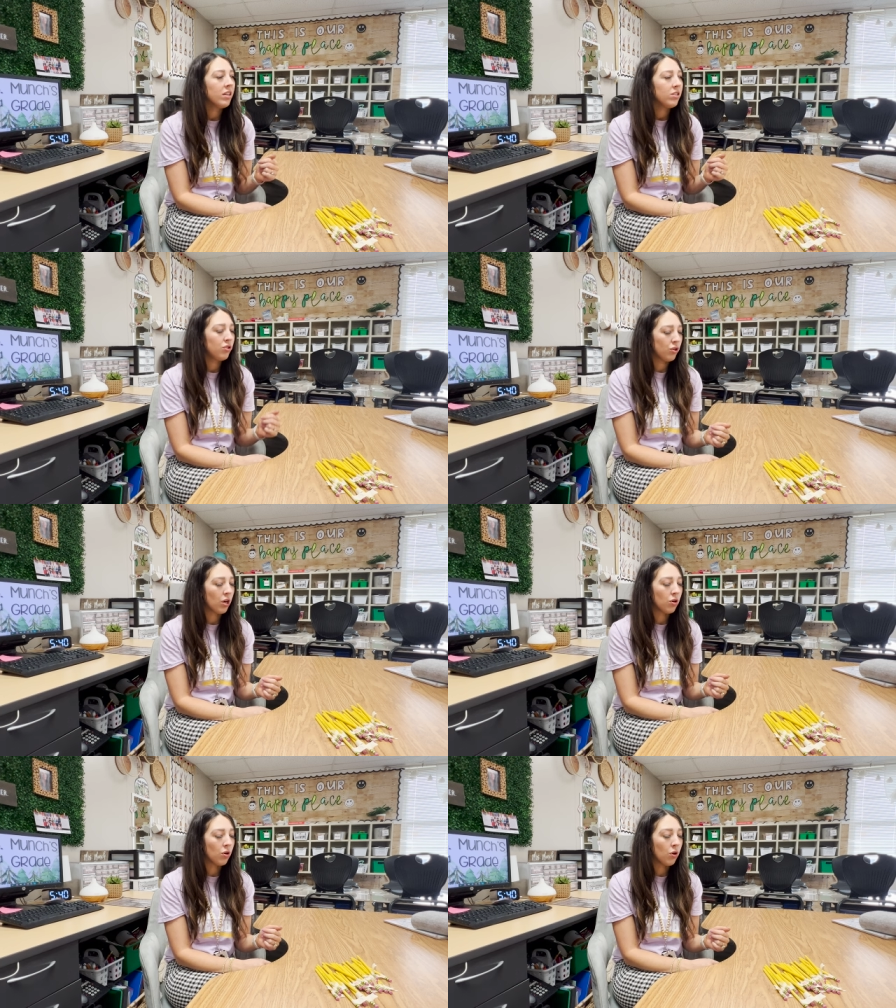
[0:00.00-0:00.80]

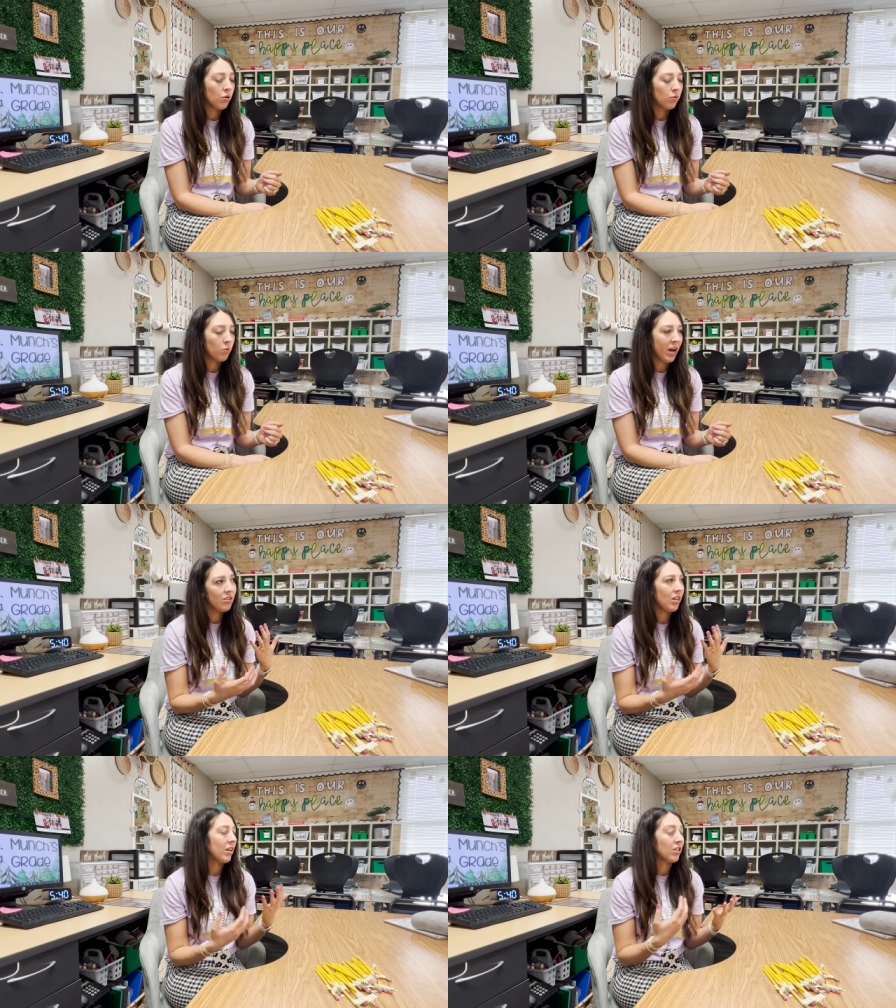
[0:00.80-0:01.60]
struggle
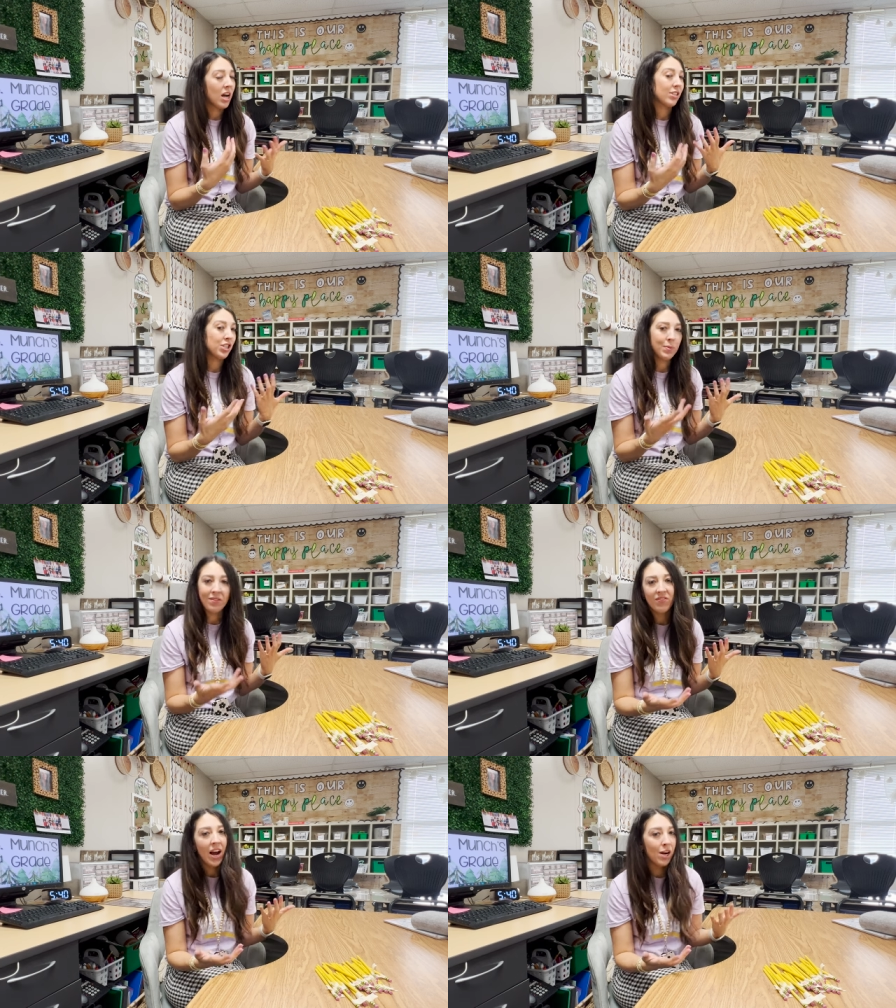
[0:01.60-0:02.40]
with a classroom
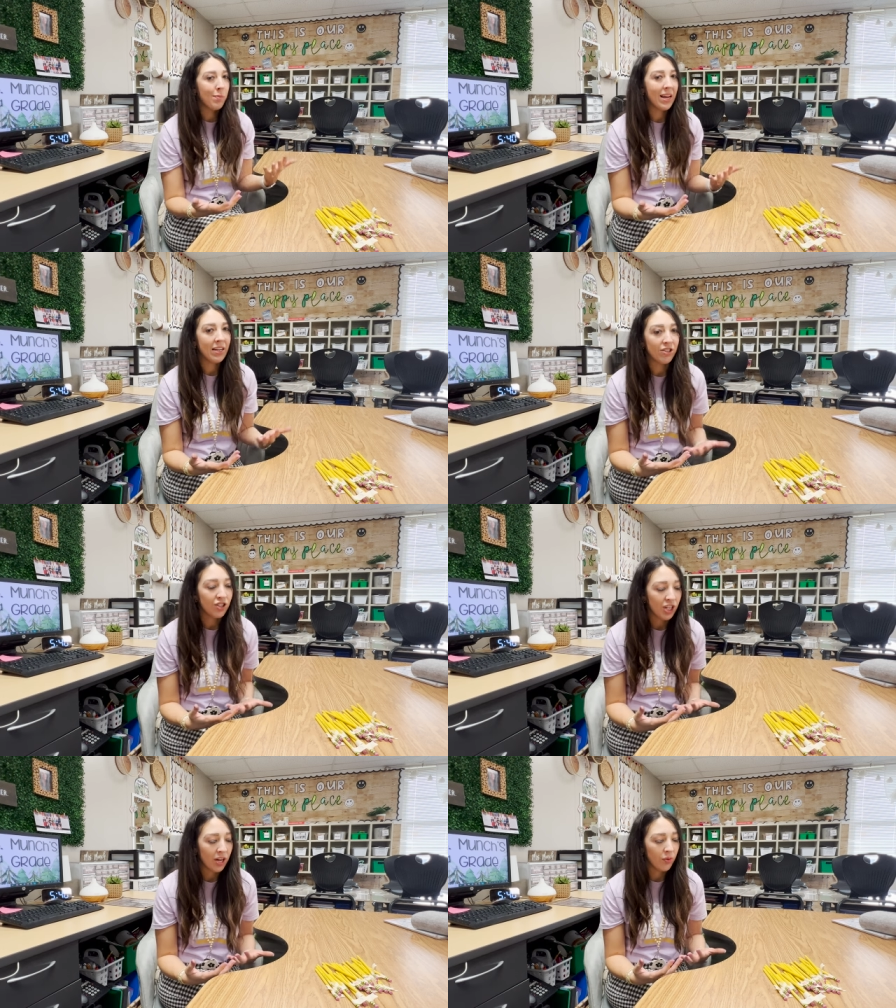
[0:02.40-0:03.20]
environment in
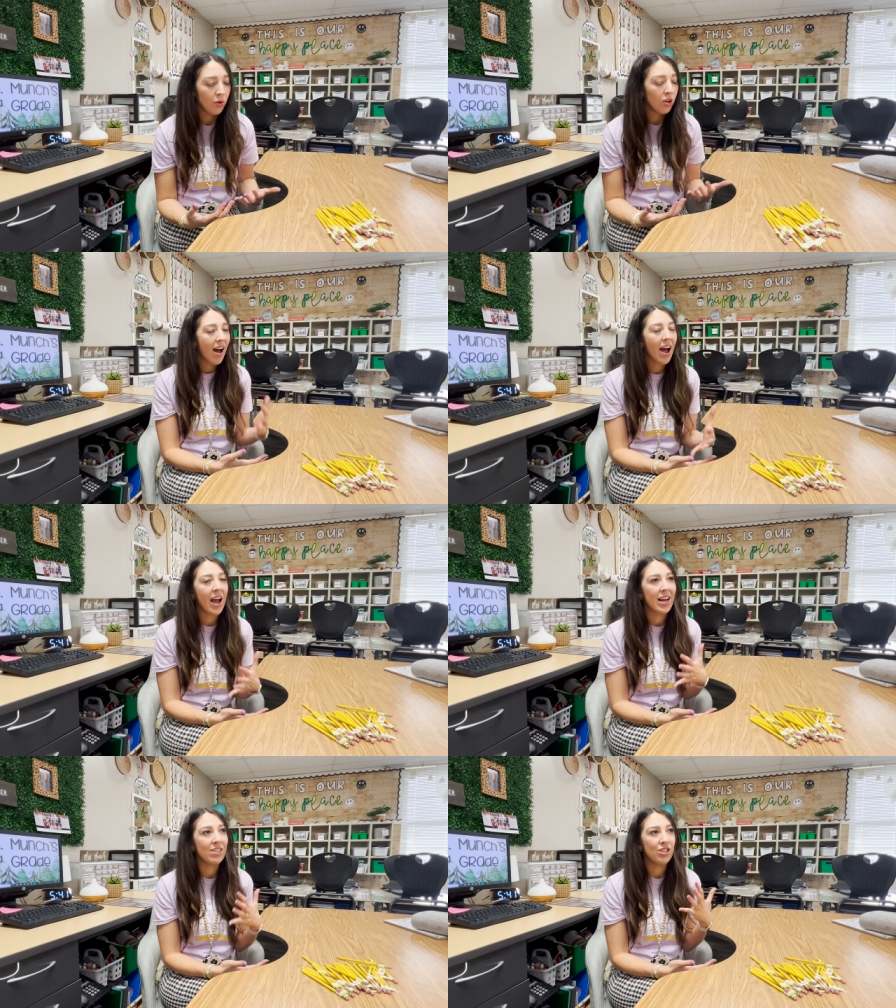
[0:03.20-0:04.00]
general,
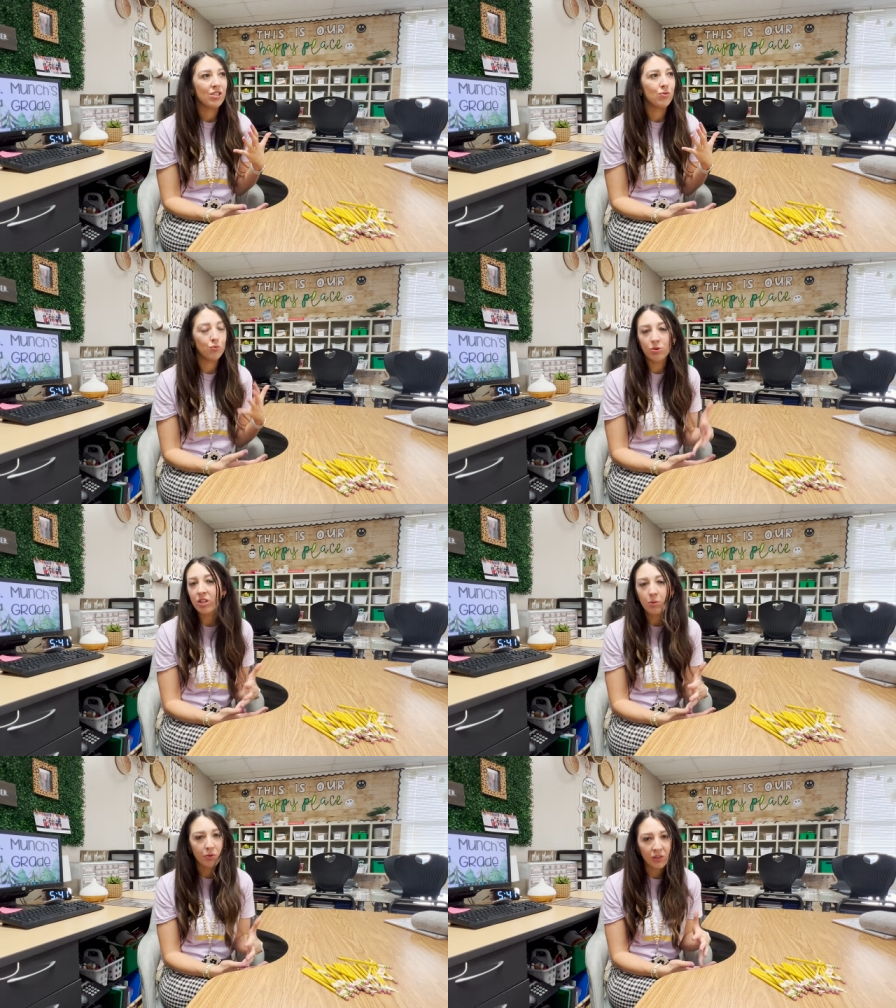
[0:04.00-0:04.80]
I just
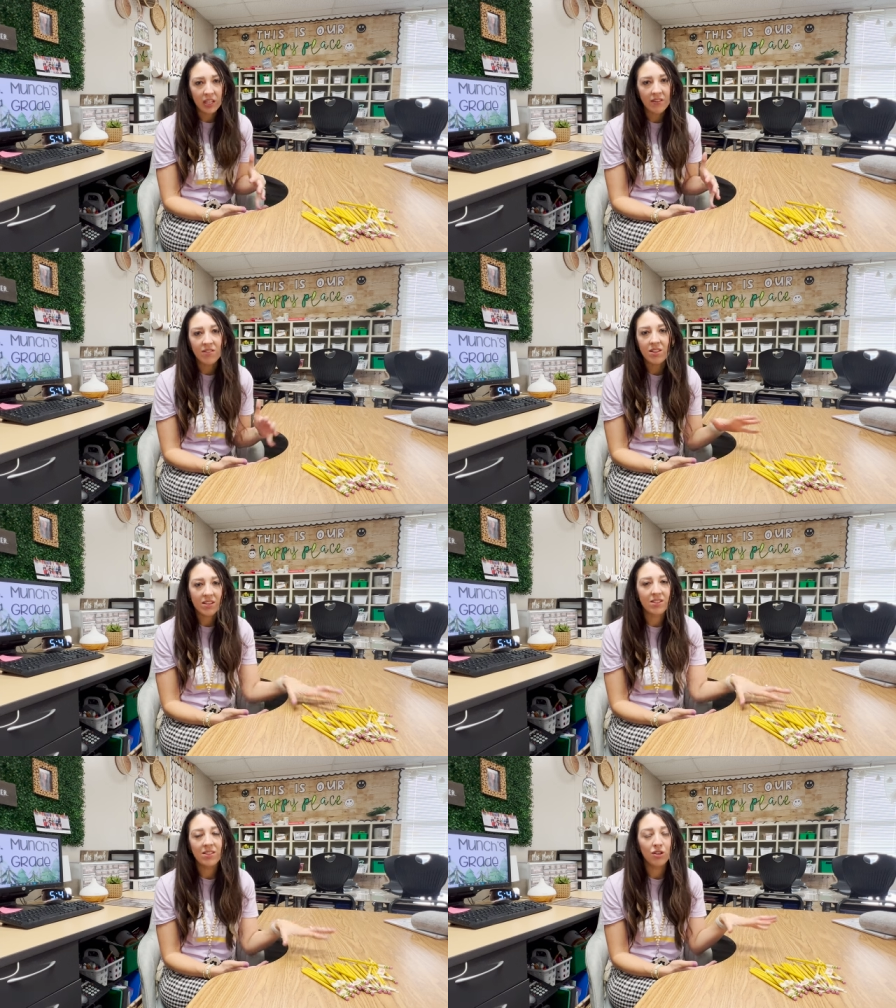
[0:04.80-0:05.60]
really believe
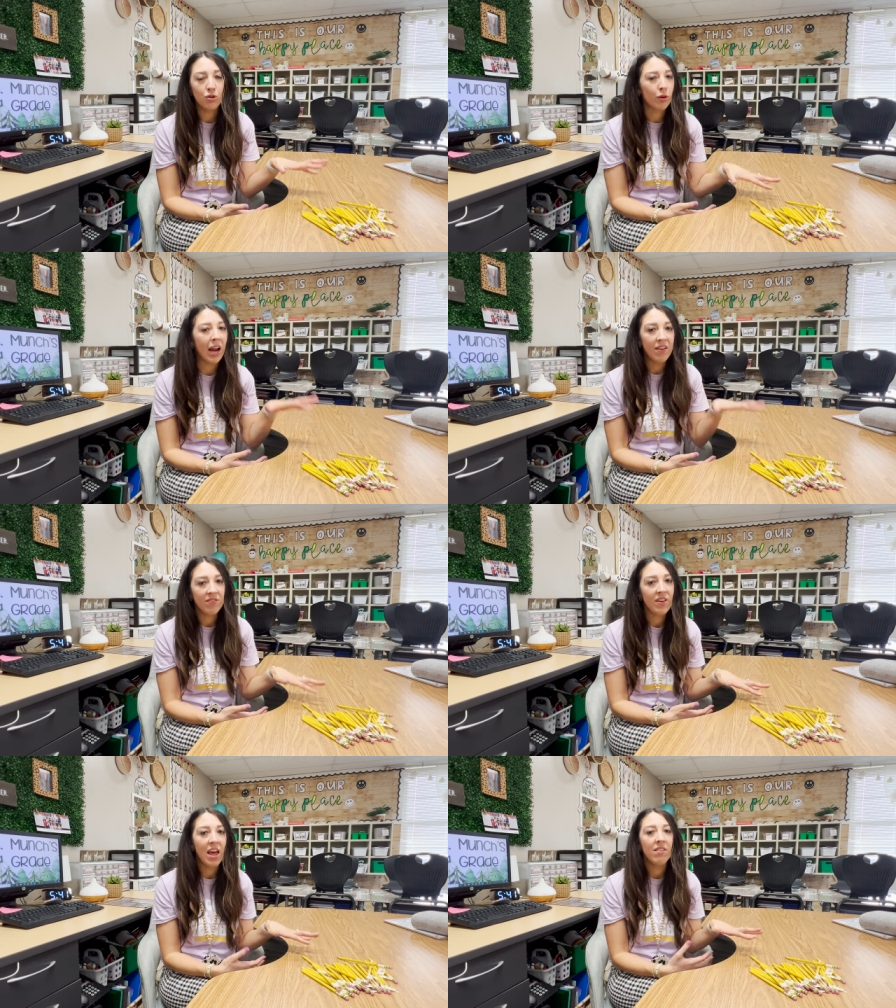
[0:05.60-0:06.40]
this is a great
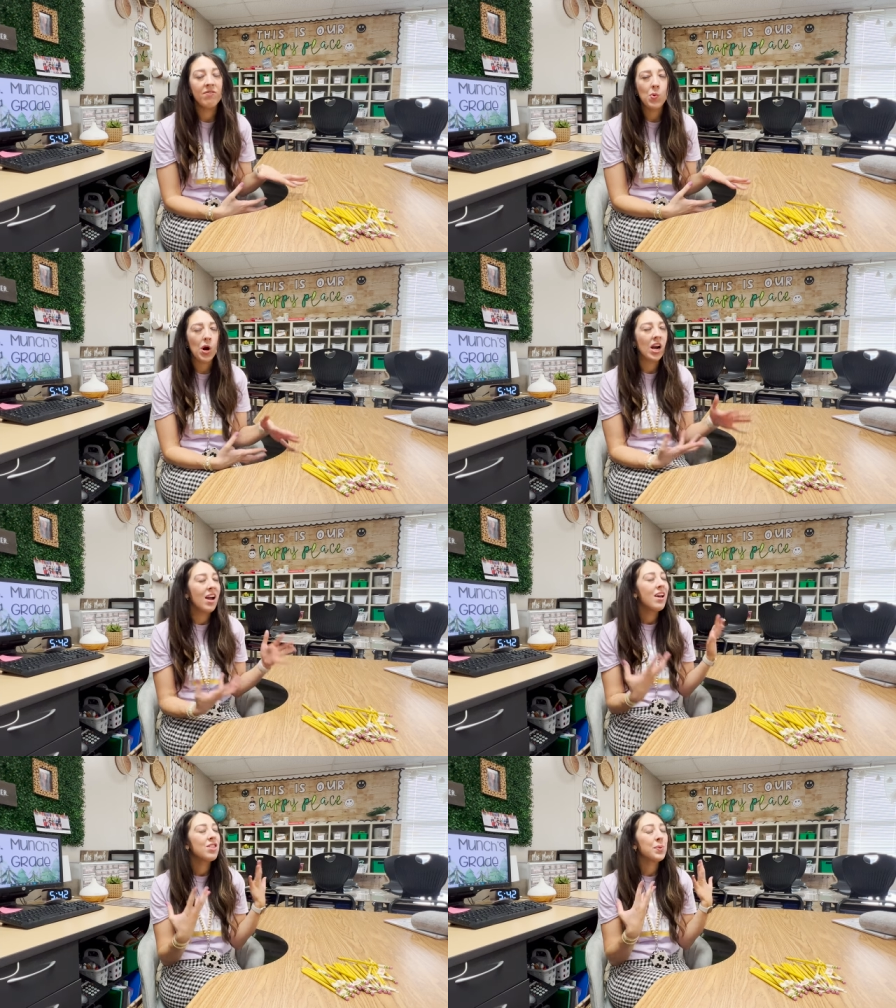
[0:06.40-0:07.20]
fit for
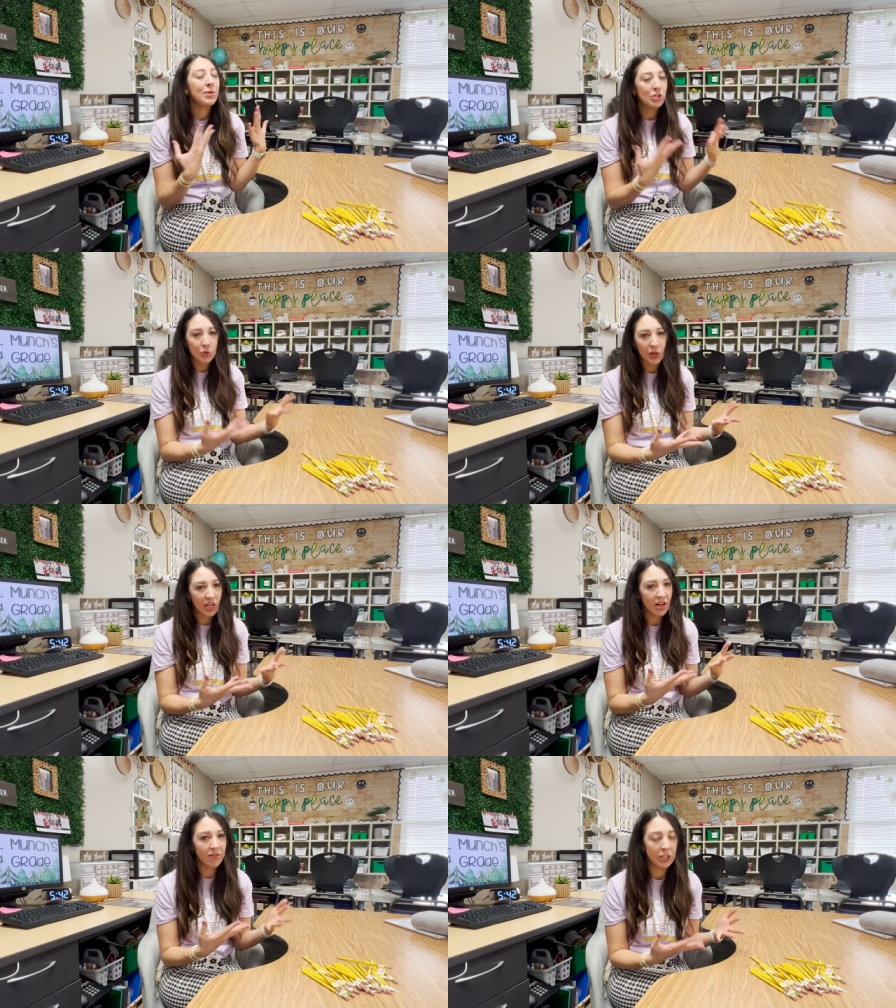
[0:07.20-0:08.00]
the
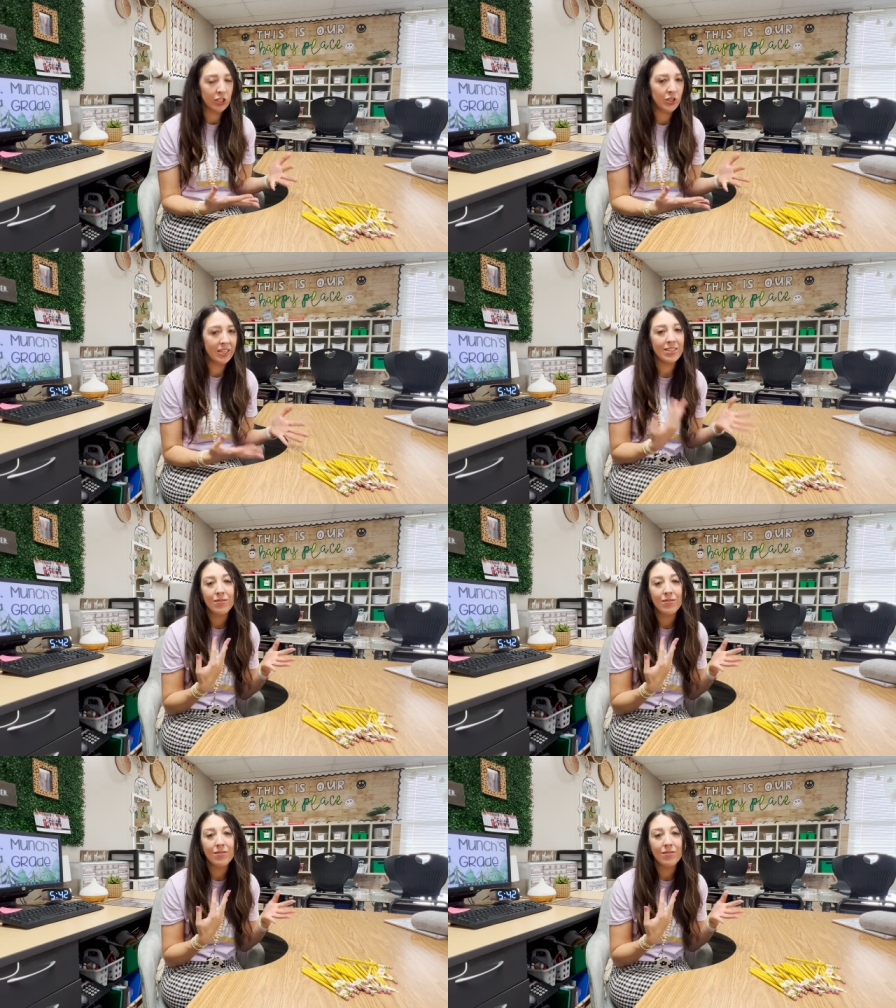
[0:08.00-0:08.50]
majority of your students.